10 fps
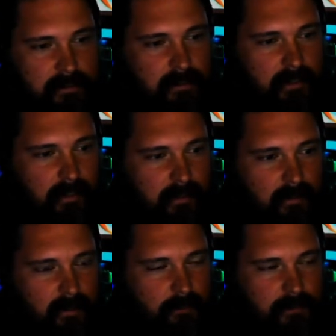and I
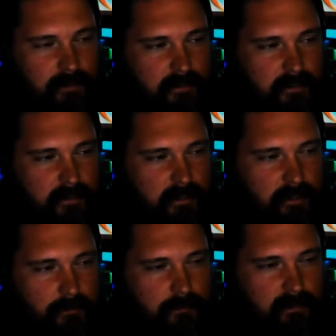put a
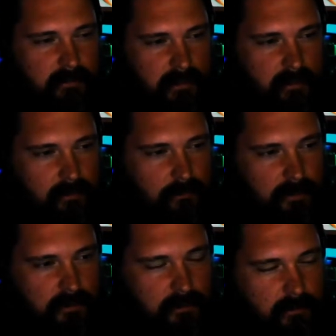GT310,
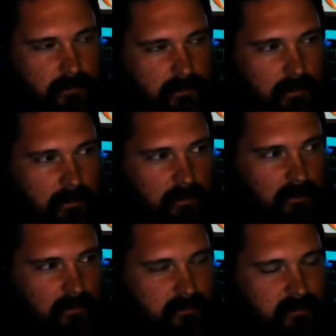which
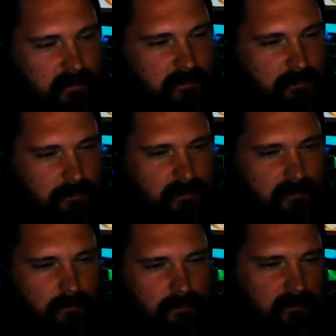the GT310
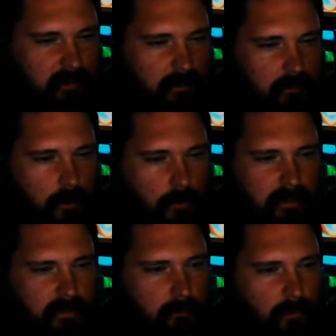was like an
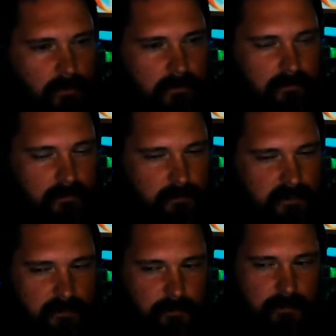OEM part that would
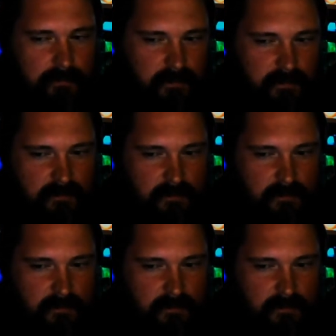ship out on systems.